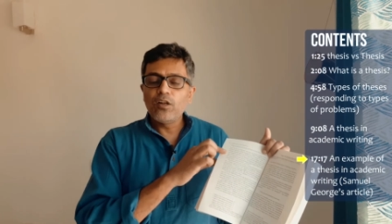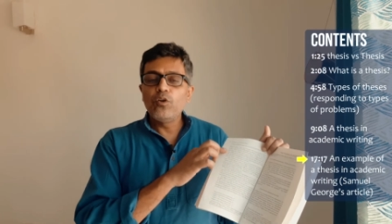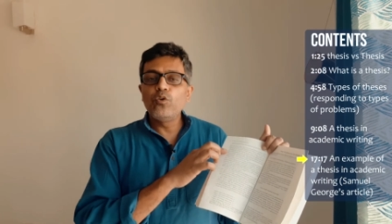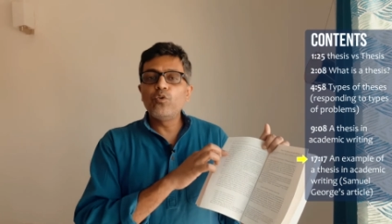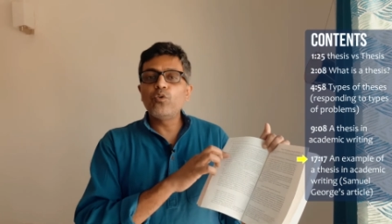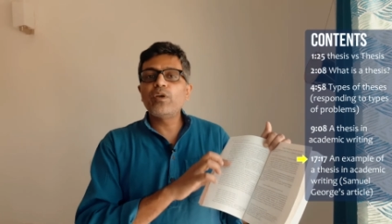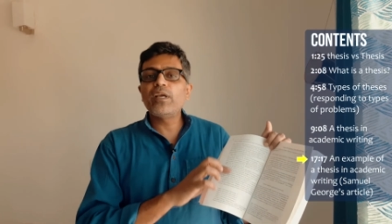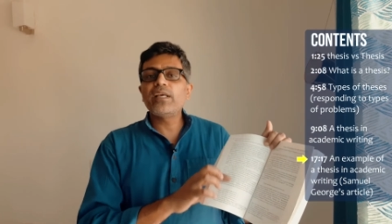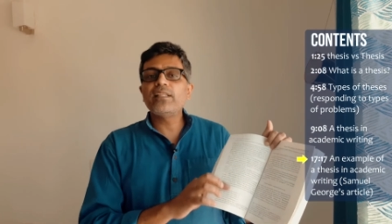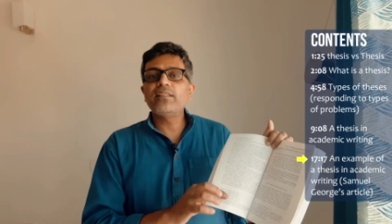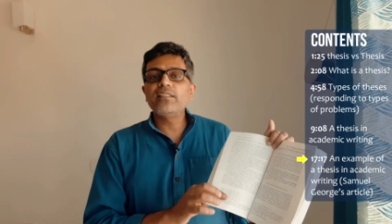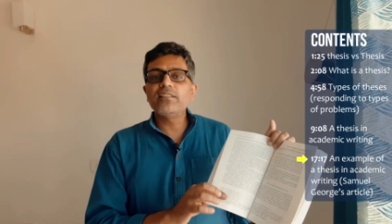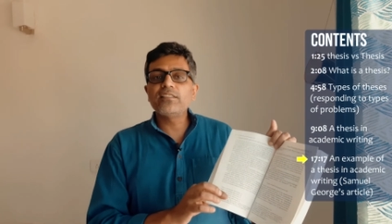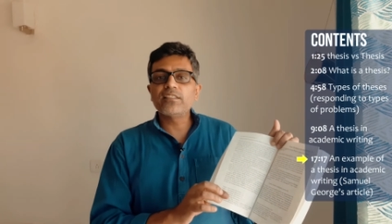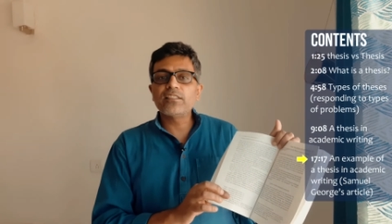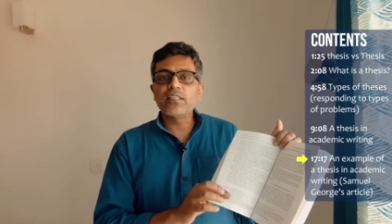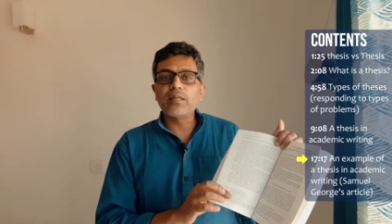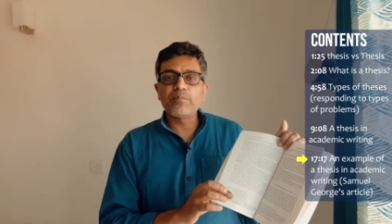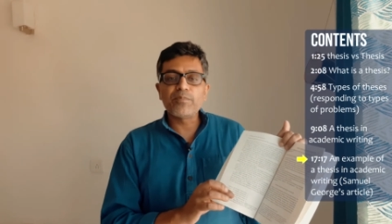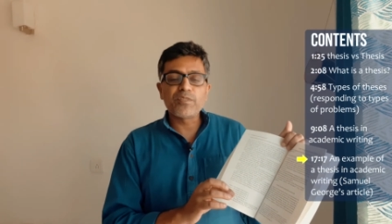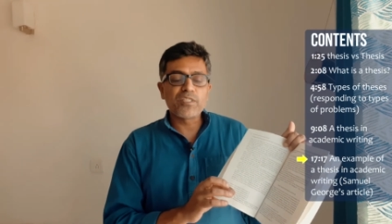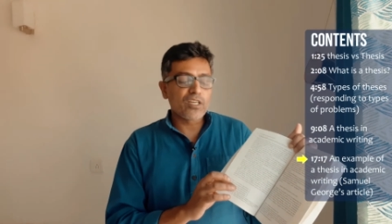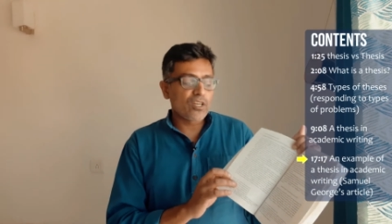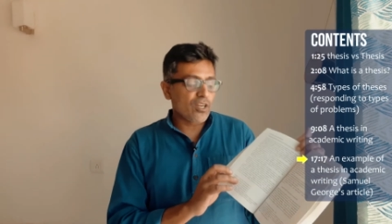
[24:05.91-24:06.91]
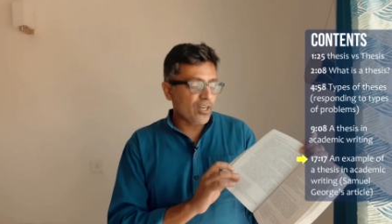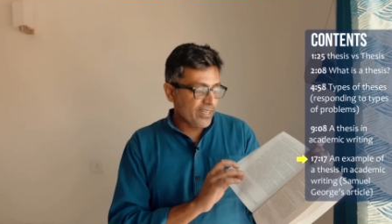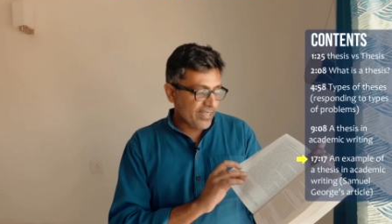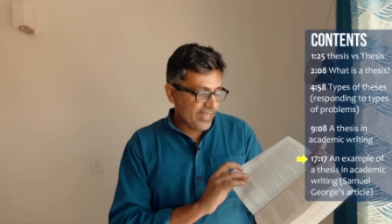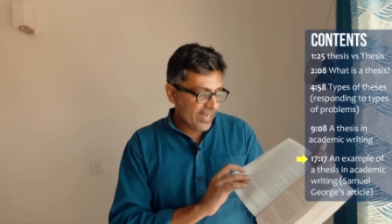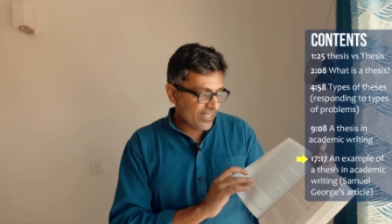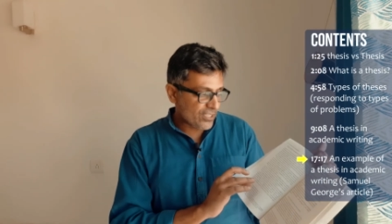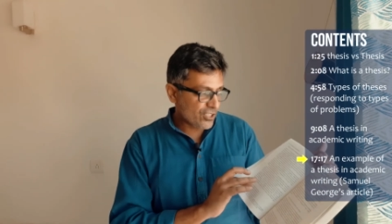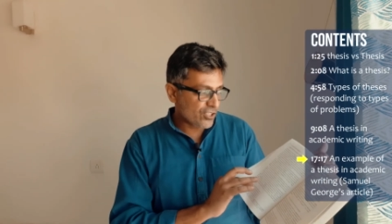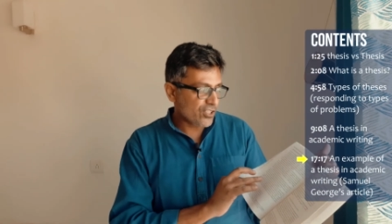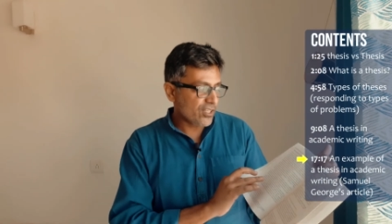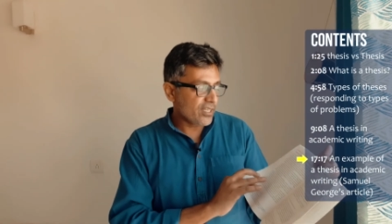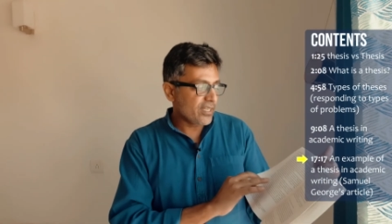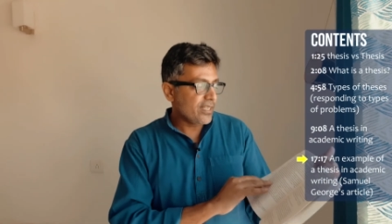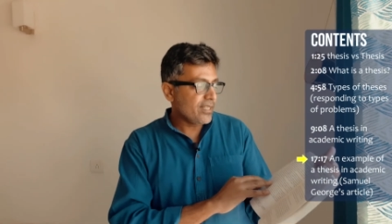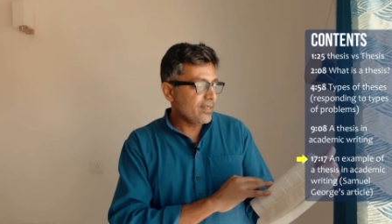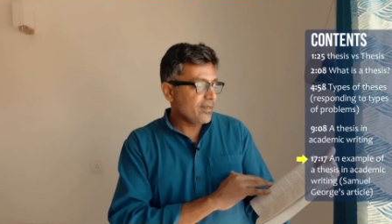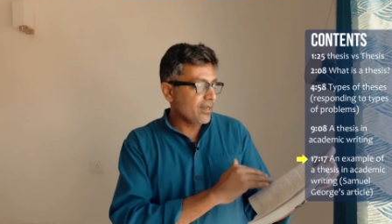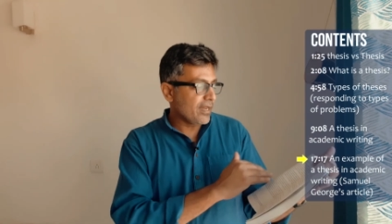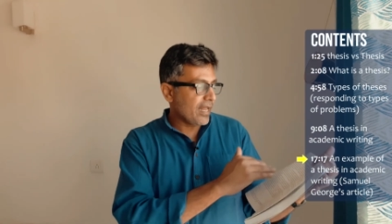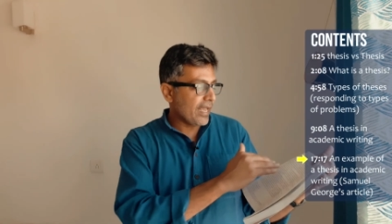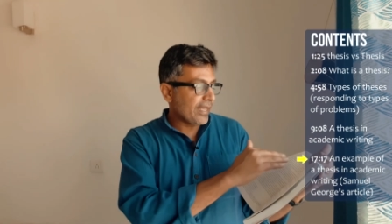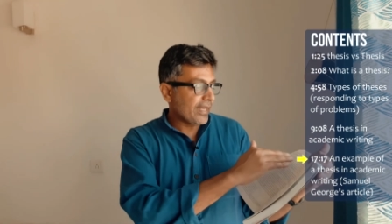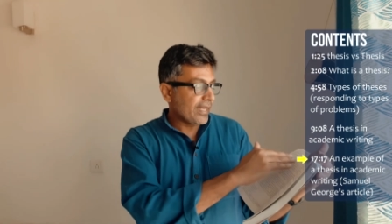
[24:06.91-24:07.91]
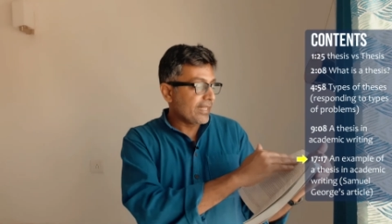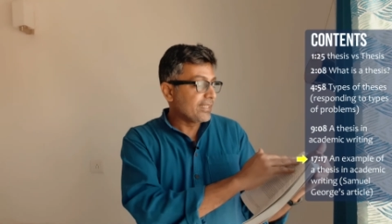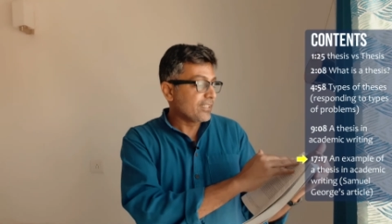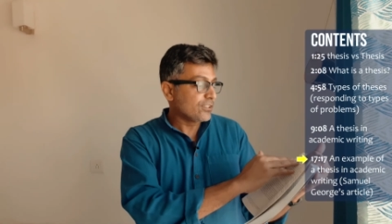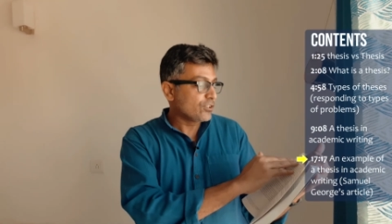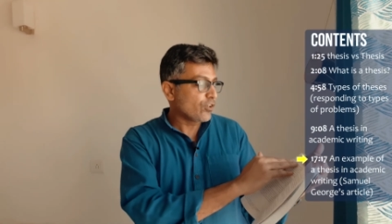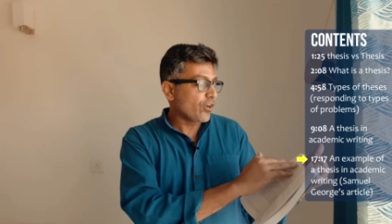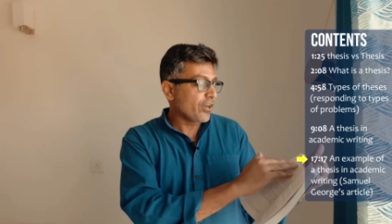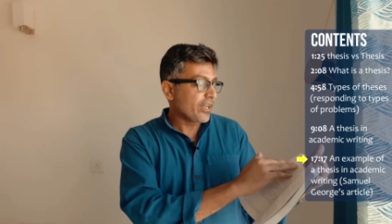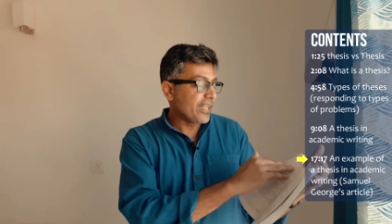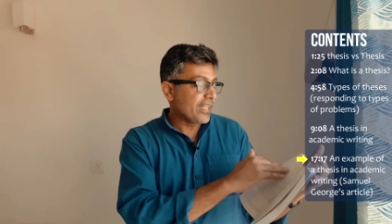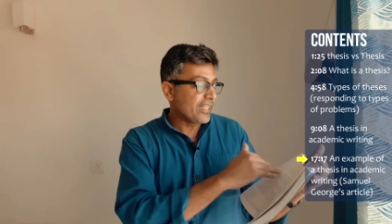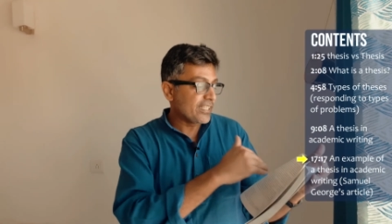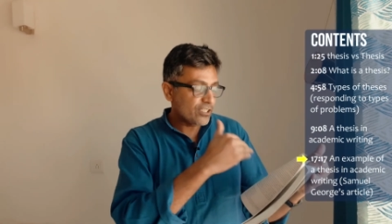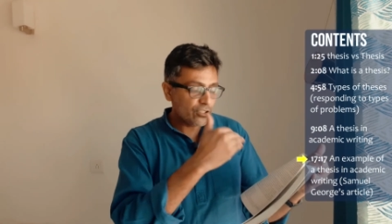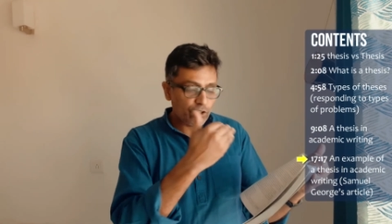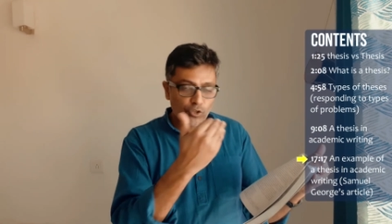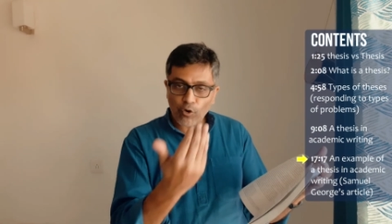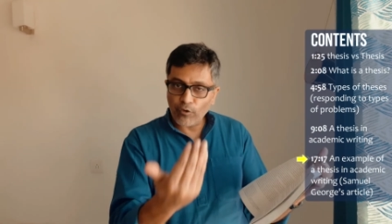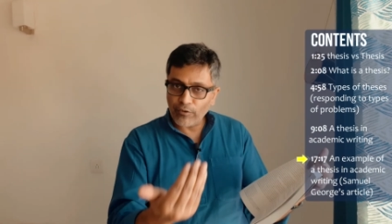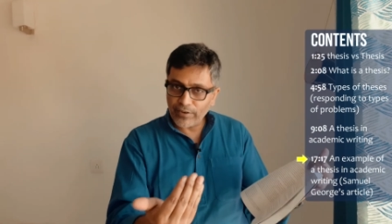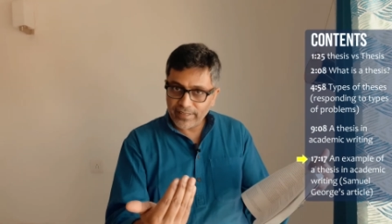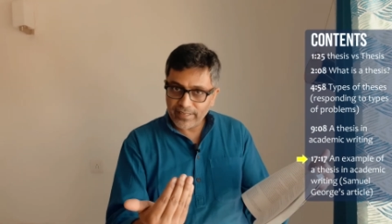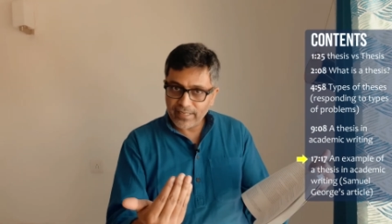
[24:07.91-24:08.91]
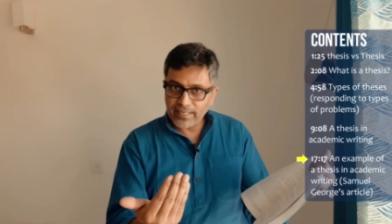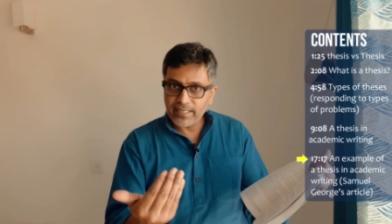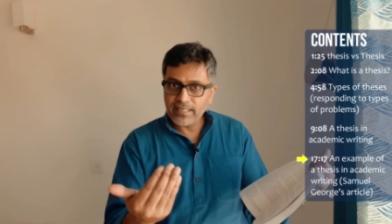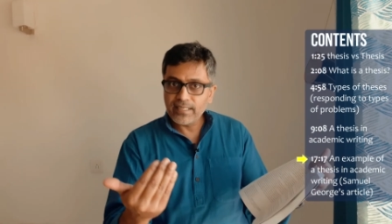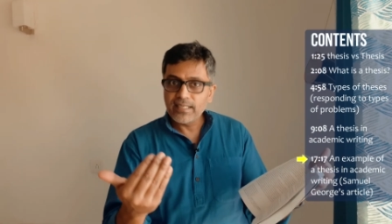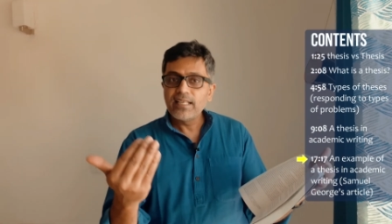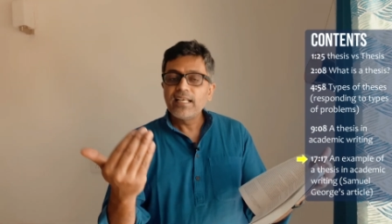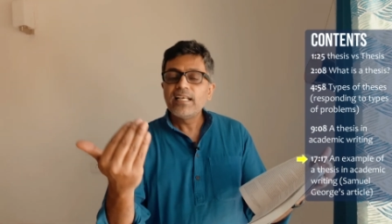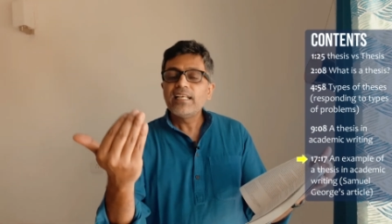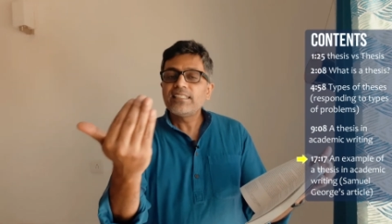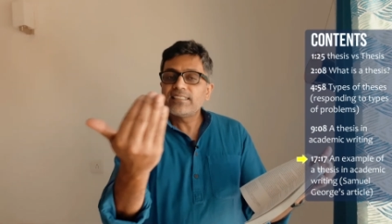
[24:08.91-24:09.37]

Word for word: look at the scripture contextually, like in the, sorry, historically,